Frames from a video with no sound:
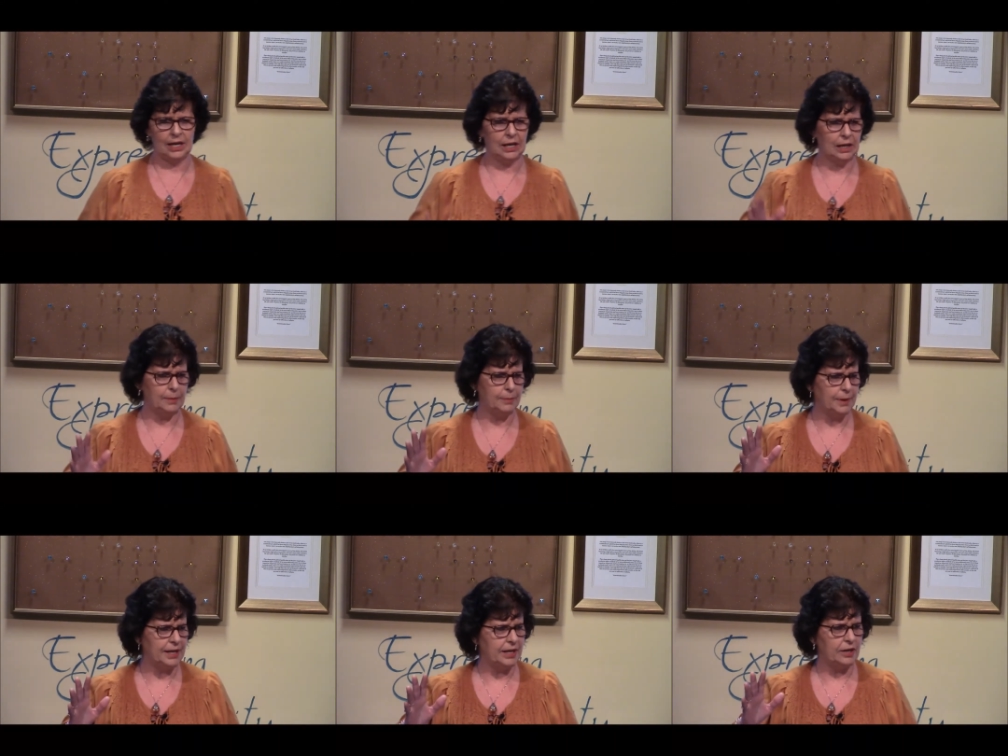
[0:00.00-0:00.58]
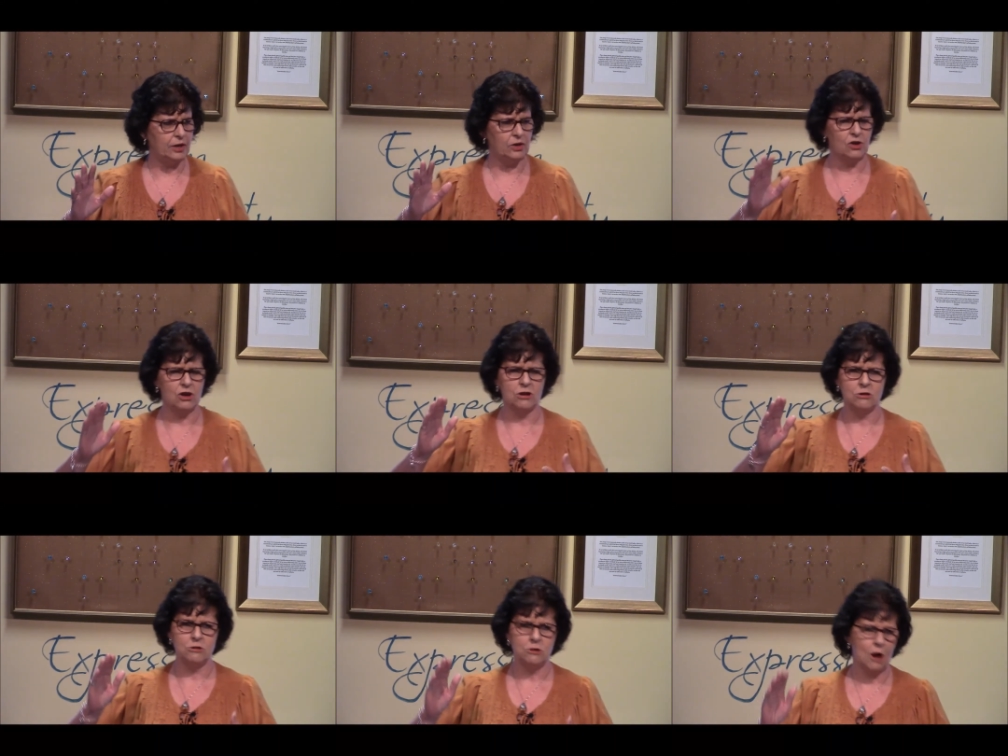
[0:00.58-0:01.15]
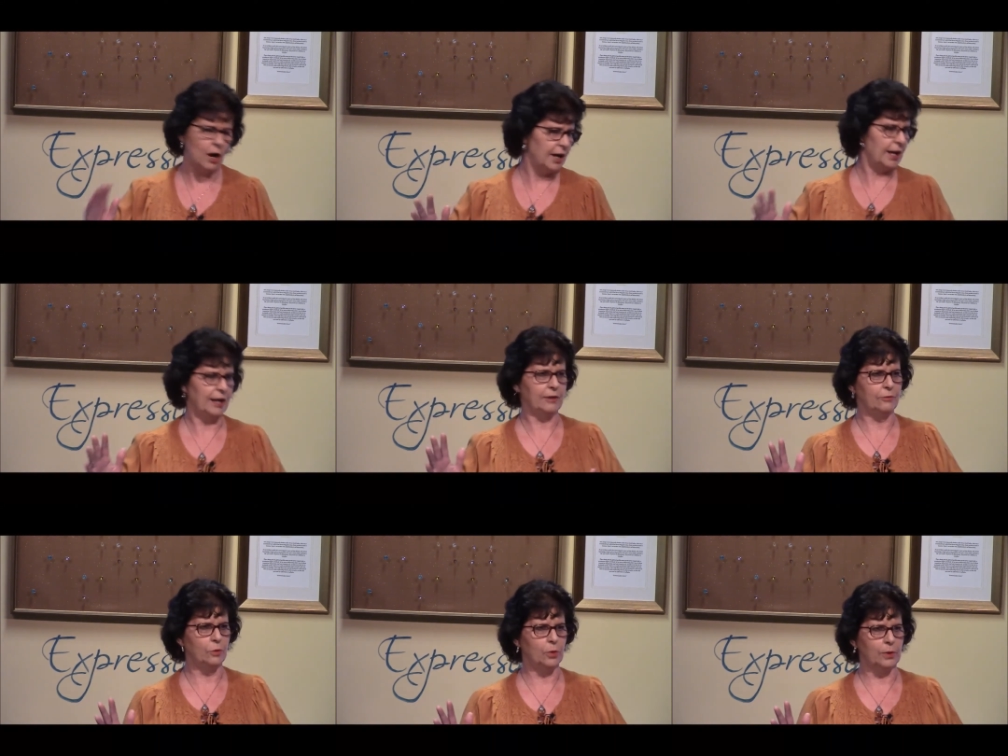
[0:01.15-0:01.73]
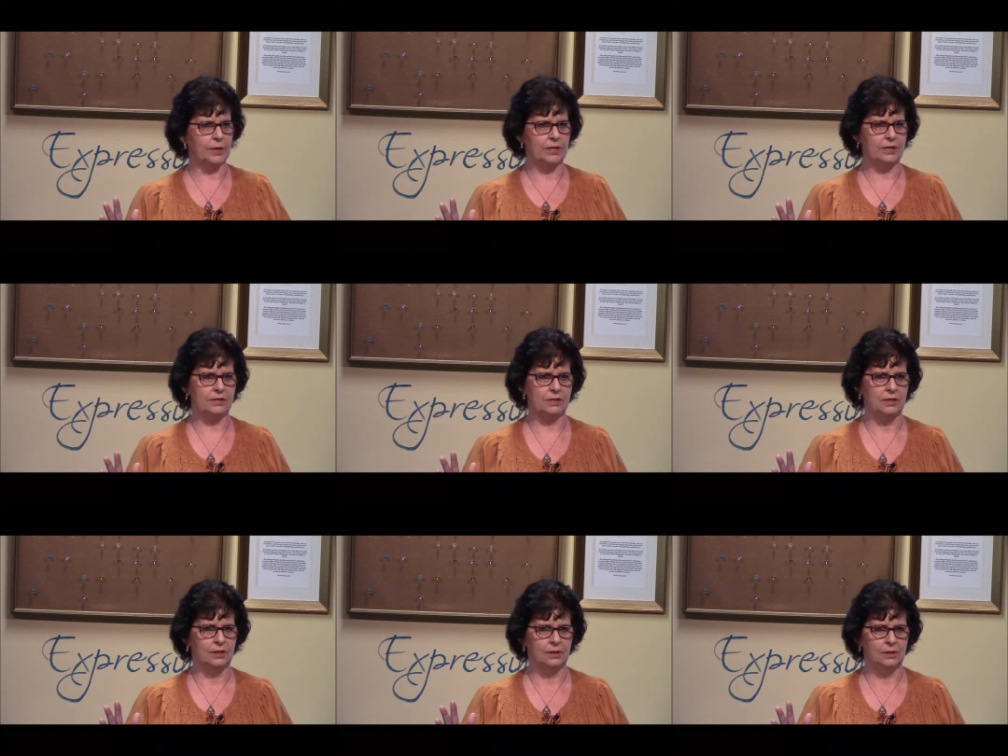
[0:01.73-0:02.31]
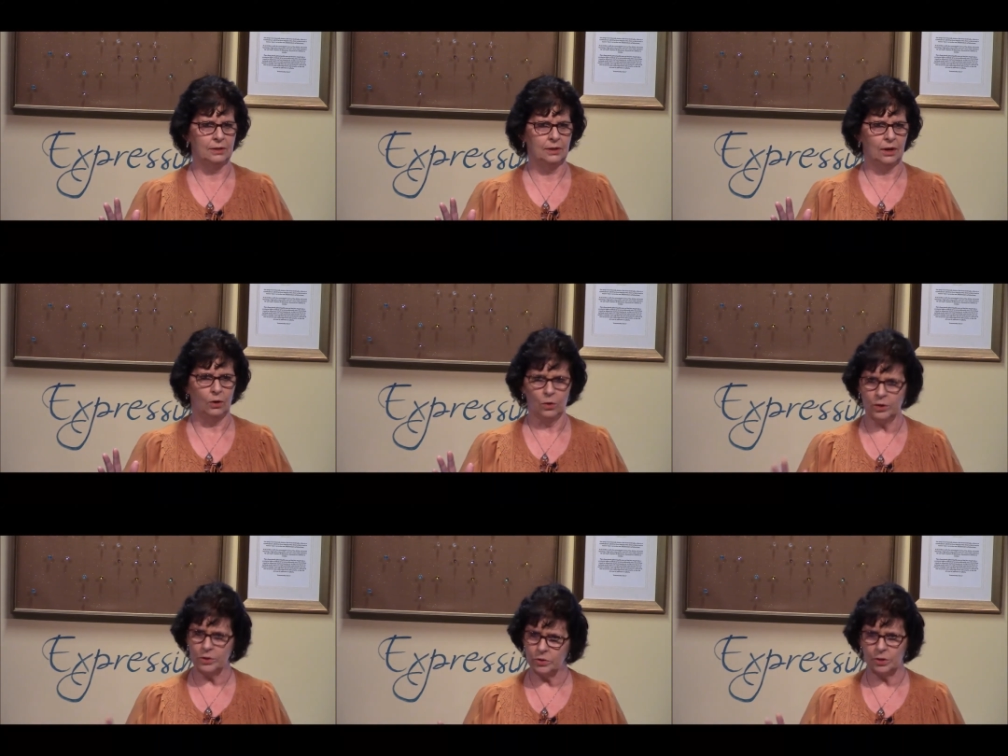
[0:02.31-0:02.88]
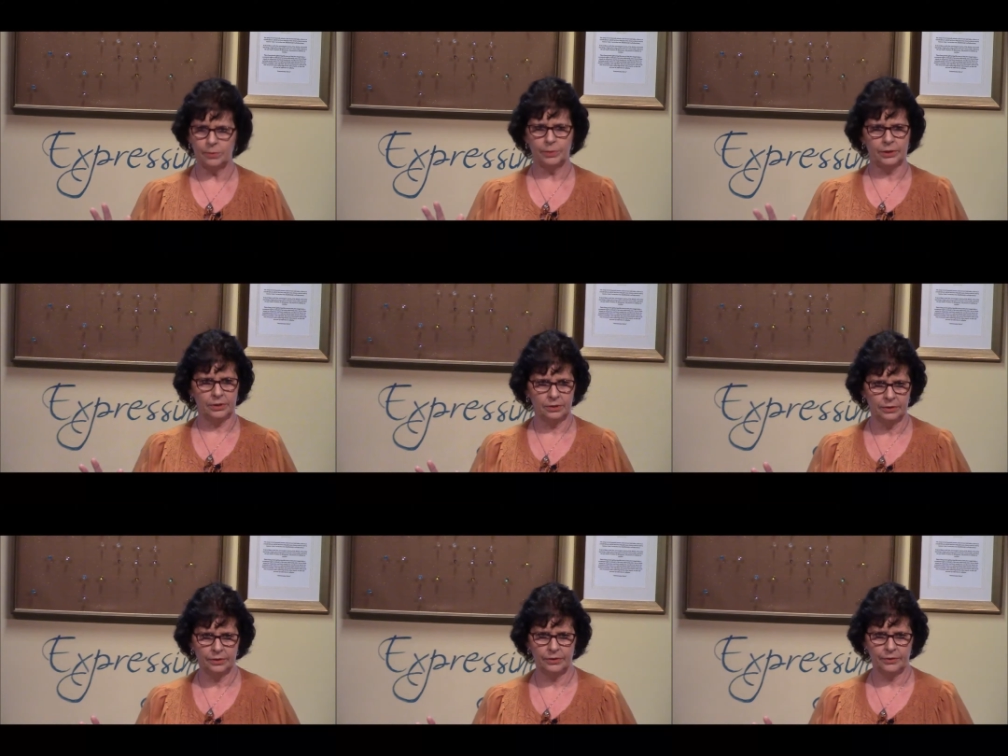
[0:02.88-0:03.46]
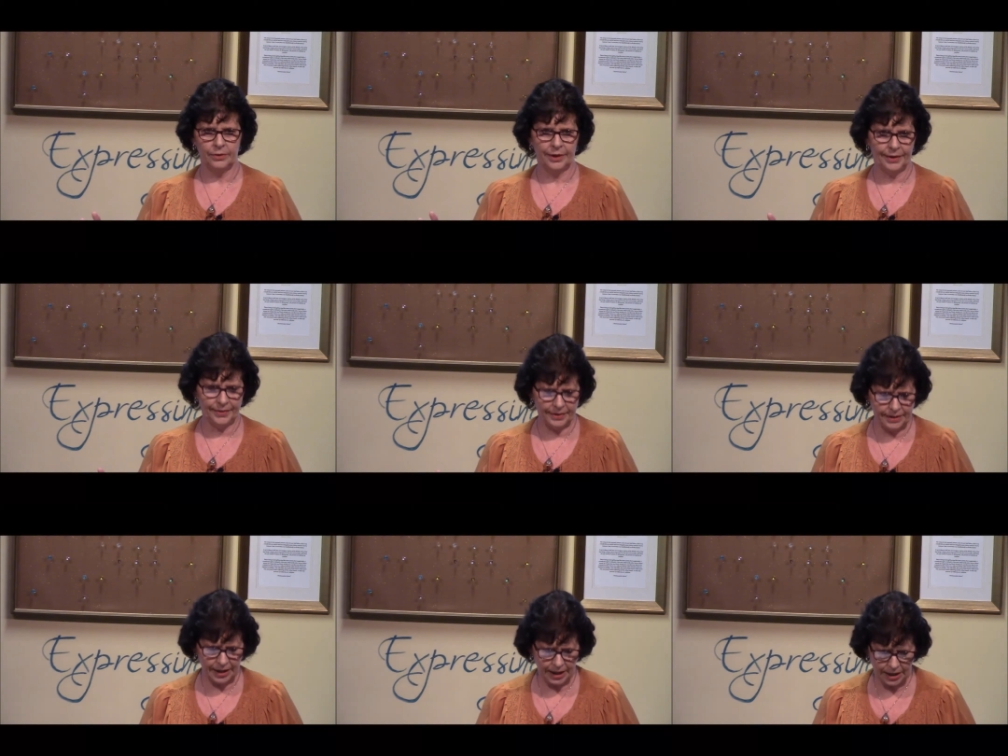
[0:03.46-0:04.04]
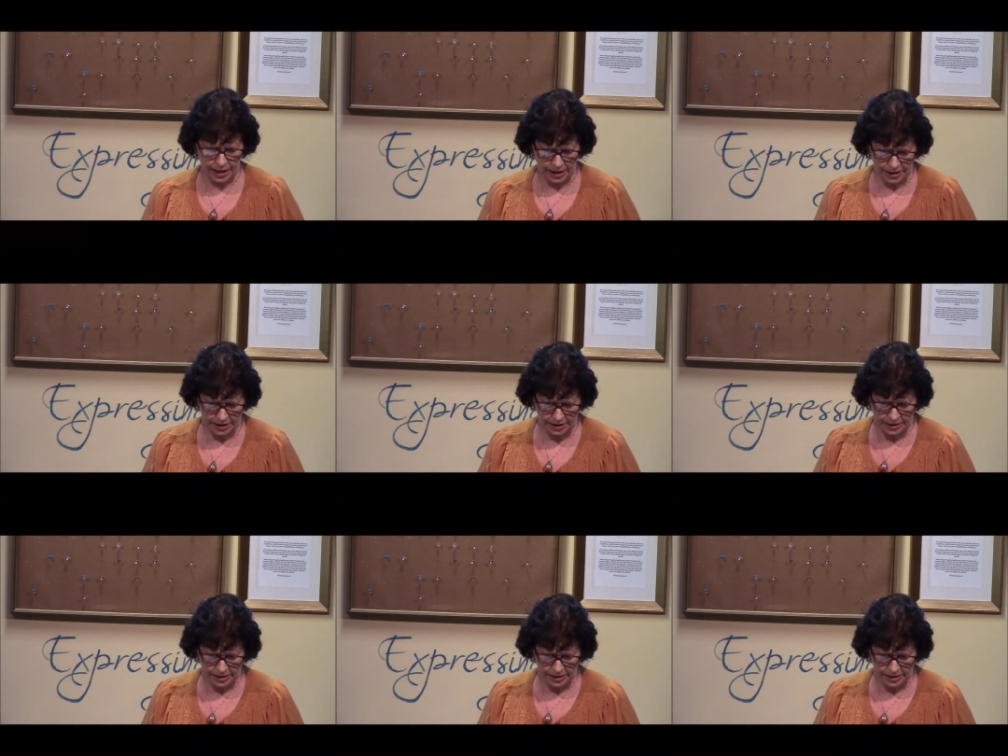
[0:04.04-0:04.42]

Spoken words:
Anybody here not have worries or trouble throughout the day?